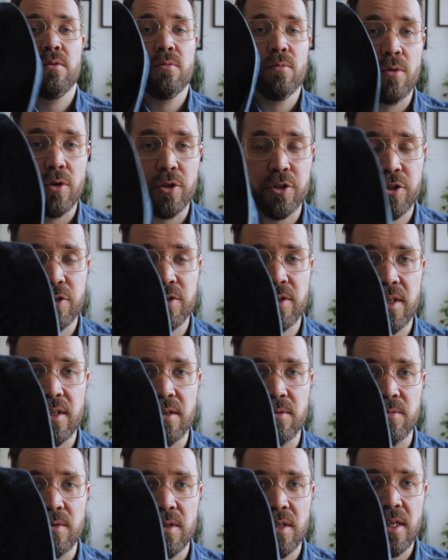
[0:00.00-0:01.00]
wash your
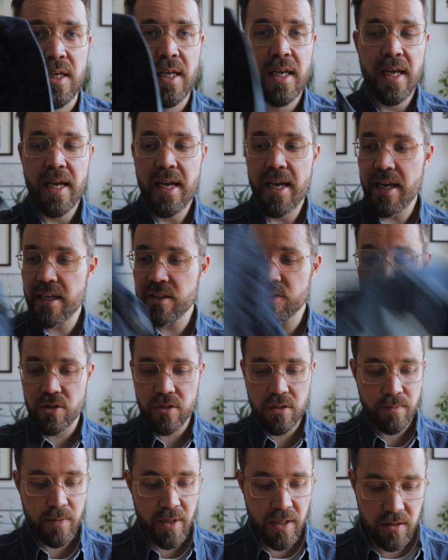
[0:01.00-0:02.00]
denim. It
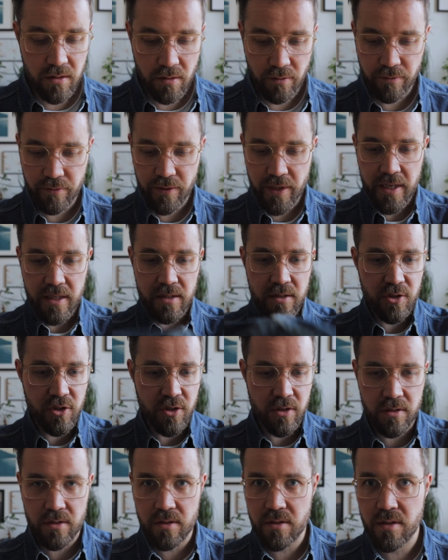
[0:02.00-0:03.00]
just makes the fades
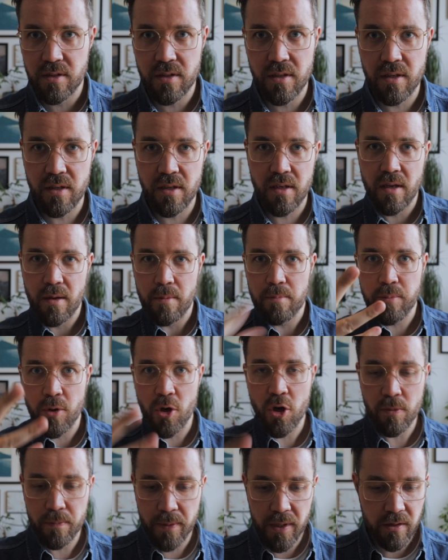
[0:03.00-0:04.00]
just
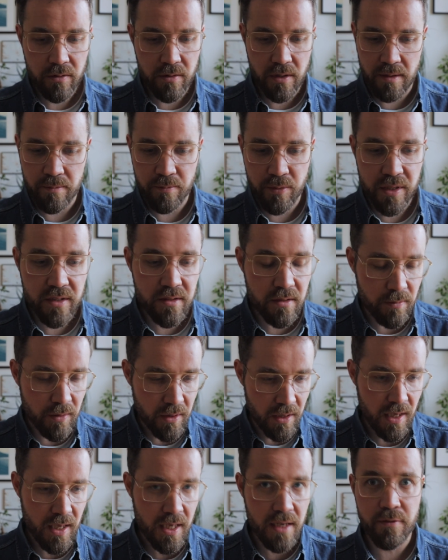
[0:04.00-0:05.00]
pop out. It brings them
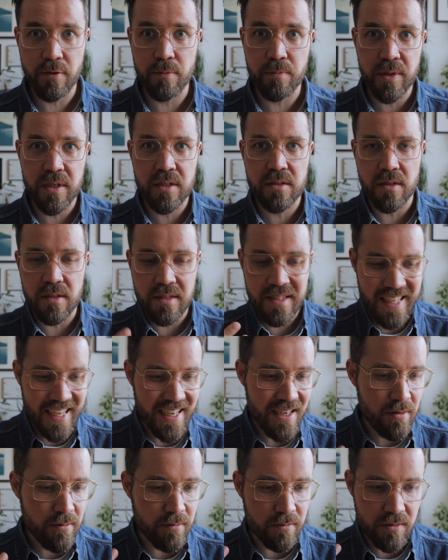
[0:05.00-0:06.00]
alive. It brings the
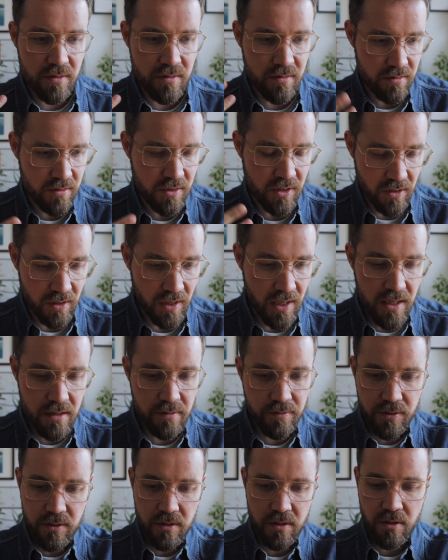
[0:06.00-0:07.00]
denim to
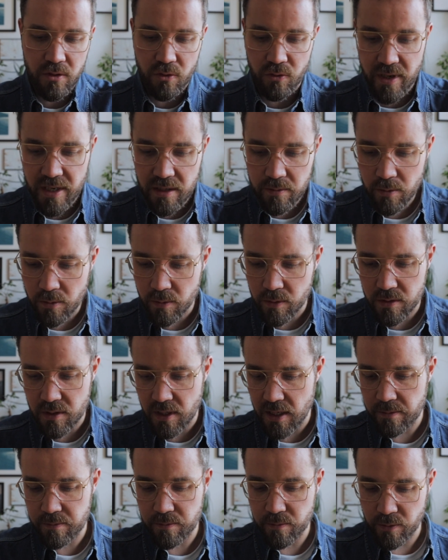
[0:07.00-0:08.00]
life. It's incredible what's
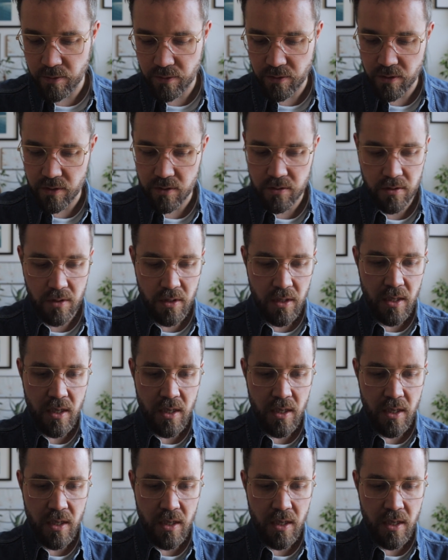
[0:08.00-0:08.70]
happened with this.